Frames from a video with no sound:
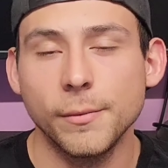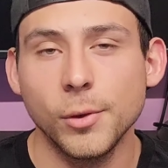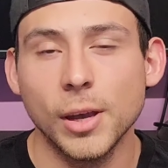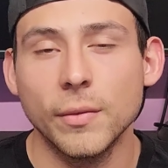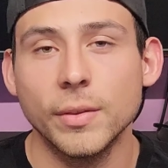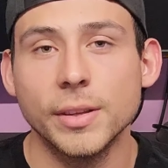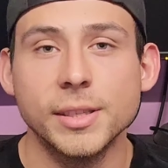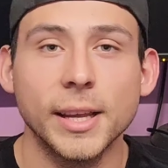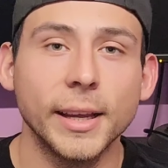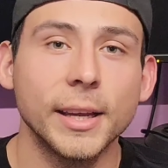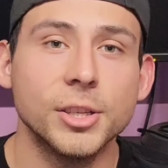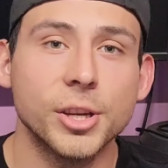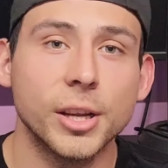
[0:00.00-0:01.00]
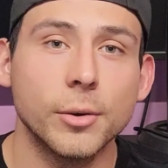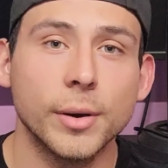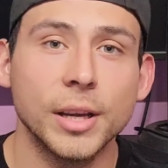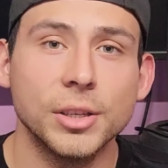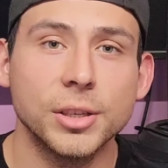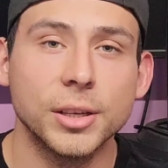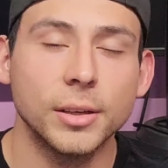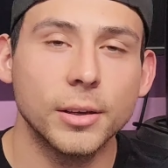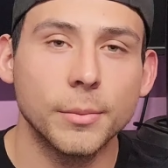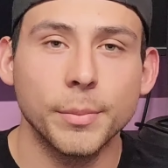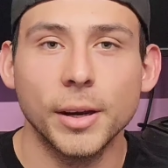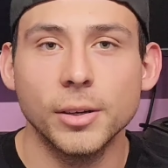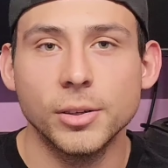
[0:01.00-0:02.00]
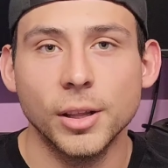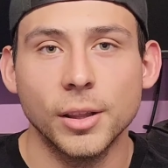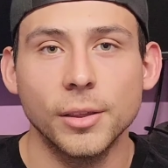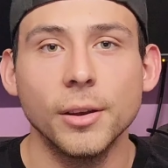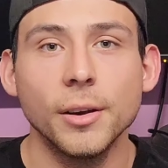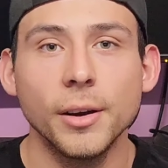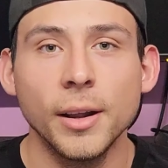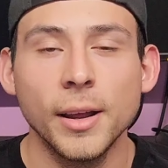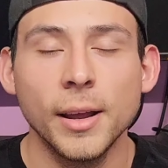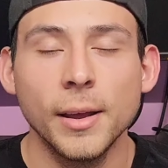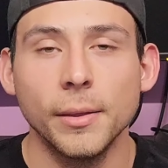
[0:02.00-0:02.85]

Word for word: if you have the second generation compared to the third,